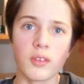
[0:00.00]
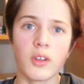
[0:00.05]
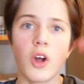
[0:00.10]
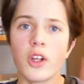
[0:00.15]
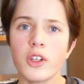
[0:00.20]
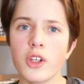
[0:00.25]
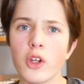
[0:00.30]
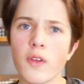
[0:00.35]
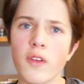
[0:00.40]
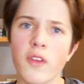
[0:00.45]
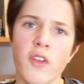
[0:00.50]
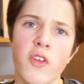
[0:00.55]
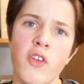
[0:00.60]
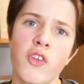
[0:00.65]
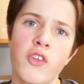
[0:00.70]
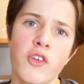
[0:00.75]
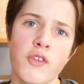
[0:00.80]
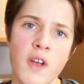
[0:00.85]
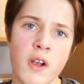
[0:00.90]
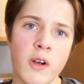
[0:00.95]
I know that this
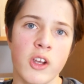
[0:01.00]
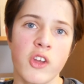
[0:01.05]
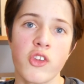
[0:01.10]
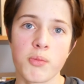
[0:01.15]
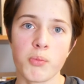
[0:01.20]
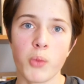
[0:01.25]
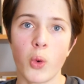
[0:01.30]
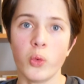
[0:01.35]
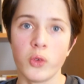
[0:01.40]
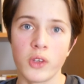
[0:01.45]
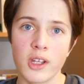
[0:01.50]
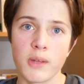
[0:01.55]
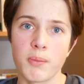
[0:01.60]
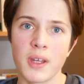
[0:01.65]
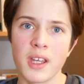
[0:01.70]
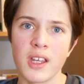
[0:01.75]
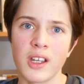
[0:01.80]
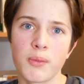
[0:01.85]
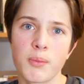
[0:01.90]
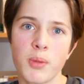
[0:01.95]
is a very small
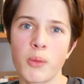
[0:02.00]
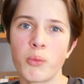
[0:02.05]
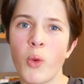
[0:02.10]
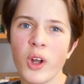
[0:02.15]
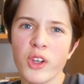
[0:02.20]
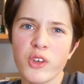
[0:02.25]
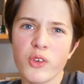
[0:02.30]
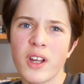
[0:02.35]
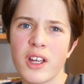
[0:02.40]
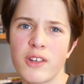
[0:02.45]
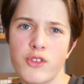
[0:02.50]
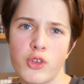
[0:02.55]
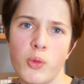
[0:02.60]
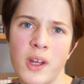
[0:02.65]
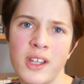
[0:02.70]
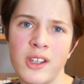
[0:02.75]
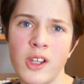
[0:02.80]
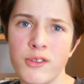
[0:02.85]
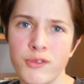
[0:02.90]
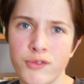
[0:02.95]
nitpick, but why do I have to
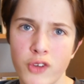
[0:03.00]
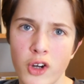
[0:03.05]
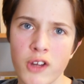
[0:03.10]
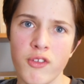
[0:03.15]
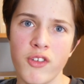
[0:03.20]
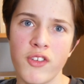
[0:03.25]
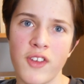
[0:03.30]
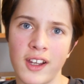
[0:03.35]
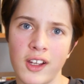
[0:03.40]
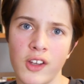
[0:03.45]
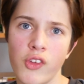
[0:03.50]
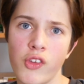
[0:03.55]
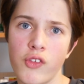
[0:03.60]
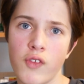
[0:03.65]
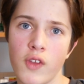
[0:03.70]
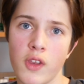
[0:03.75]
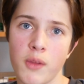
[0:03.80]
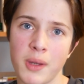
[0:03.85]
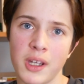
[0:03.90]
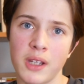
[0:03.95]
wait like 5 seconds
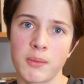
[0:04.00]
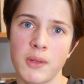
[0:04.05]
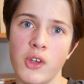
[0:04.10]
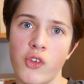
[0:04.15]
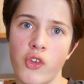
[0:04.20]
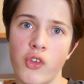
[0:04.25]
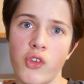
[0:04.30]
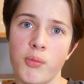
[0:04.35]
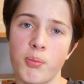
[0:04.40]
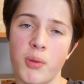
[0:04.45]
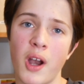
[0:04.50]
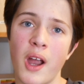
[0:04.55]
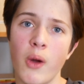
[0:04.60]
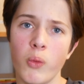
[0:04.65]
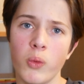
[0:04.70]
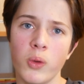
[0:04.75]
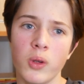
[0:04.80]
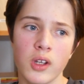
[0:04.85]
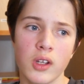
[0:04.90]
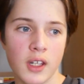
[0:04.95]
for the Pikmin to sprout?